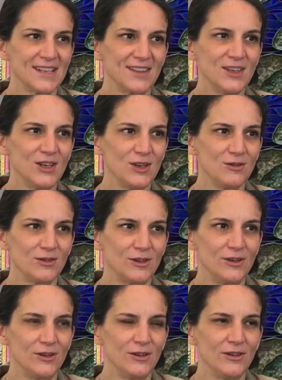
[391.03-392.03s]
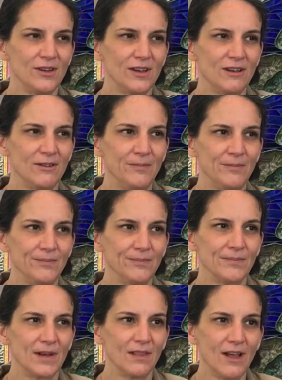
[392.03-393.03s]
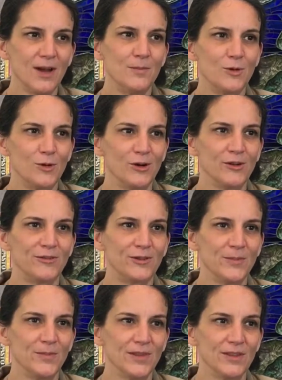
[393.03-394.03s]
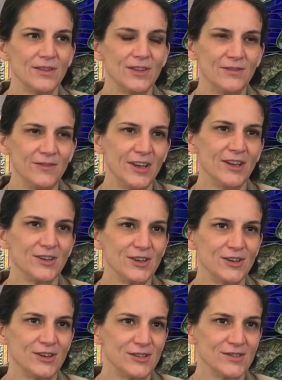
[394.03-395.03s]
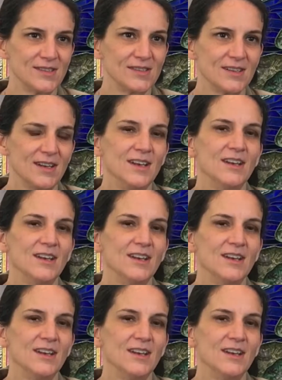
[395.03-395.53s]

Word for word: I think you learn um, a lot more from the failures